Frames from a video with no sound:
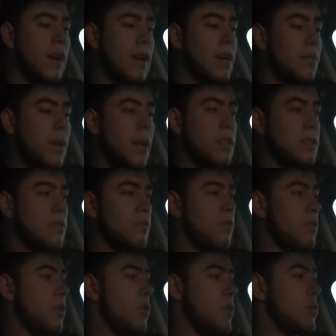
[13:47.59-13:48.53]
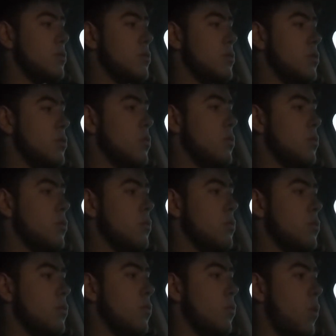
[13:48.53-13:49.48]
recommend it for those who
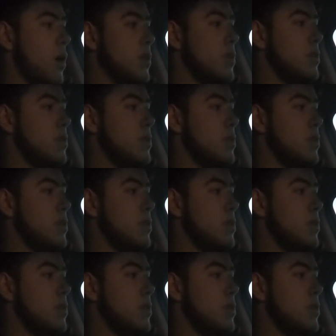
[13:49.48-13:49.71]
want